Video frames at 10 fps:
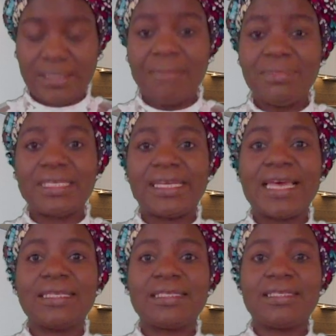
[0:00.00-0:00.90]

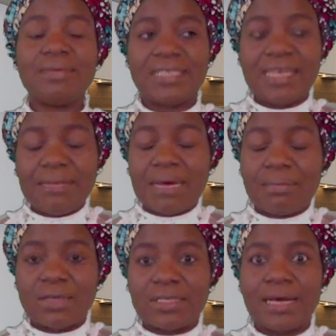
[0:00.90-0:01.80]
ticket, the same
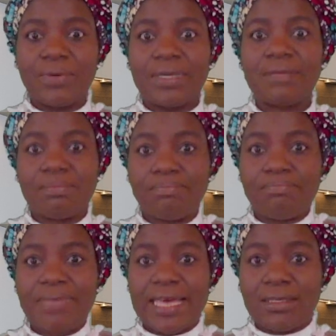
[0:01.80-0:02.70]
amount I will
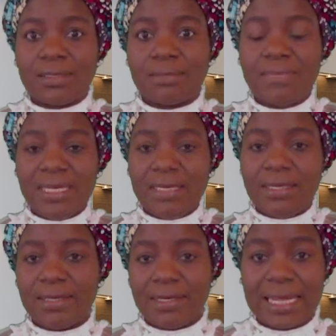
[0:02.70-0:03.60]
get me
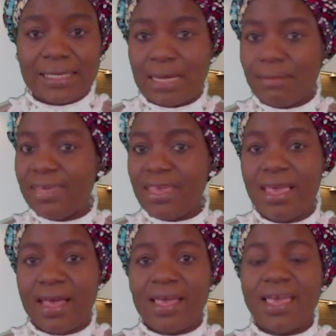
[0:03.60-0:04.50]
that I'm
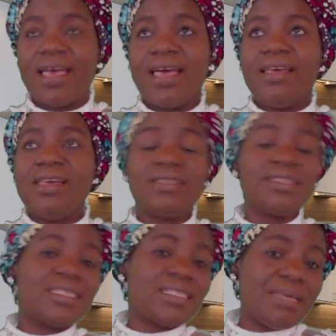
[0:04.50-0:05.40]
here, is the
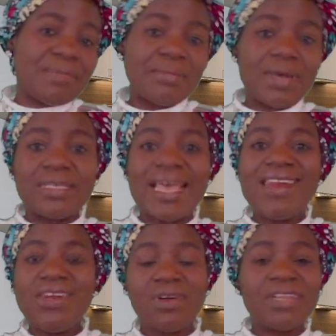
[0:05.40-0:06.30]
same amount
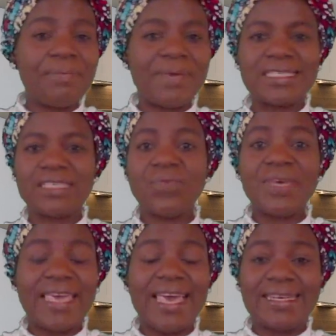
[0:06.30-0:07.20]
any other person
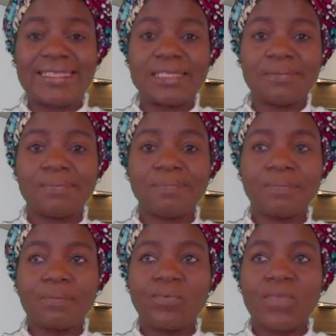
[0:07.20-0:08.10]
will get.
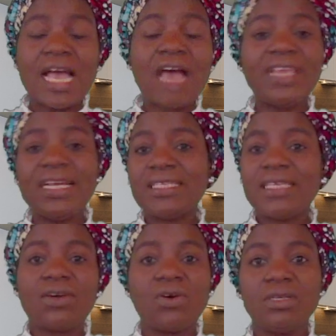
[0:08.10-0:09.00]
After the
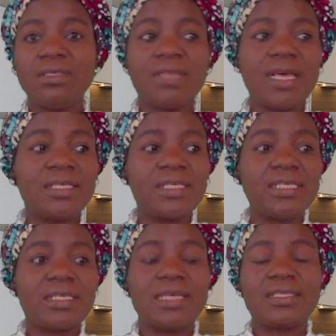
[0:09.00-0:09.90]
second
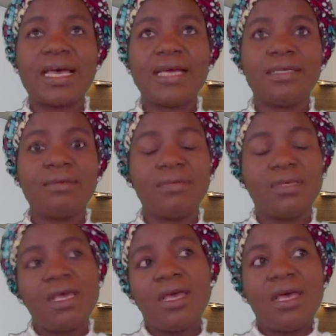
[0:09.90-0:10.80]
ticket, I
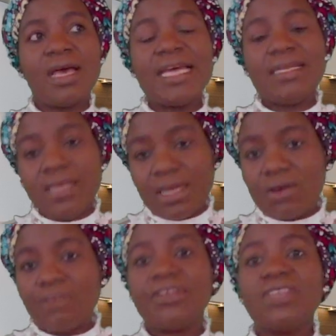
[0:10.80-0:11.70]
did a
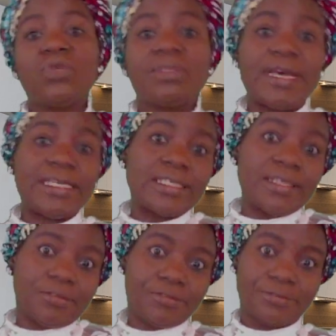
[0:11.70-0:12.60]
conference with
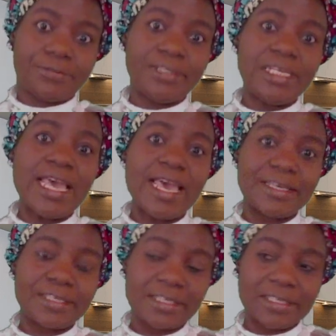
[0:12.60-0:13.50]
myself.
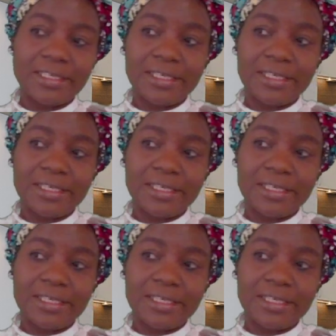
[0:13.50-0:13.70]
Yes,